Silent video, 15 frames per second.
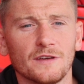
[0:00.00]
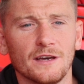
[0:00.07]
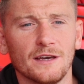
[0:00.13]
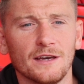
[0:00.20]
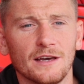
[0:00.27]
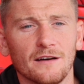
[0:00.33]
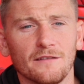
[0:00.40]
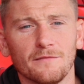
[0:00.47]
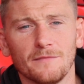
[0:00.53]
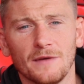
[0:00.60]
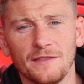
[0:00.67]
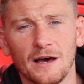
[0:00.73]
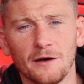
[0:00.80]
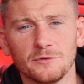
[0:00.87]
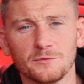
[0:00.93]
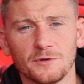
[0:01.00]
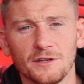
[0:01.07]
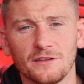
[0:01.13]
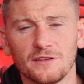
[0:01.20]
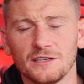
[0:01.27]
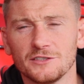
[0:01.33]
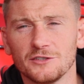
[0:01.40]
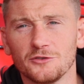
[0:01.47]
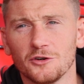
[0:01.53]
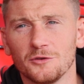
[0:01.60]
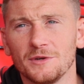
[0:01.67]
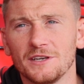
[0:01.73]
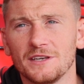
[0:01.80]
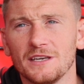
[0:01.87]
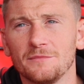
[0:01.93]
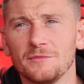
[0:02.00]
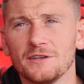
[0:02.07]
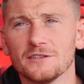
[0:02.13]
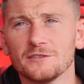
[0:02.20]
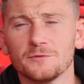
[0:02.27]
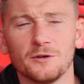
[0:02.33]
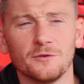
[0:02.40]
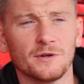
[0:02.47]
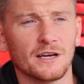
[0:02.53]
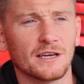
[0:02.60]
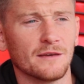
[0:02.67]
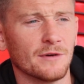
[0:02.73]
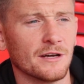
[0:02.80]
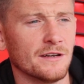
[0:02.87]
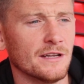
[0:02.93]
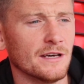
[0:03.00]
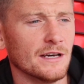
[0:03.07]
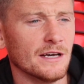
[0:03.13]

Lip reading: And that was one of the things that drew me to came here as well when I came in.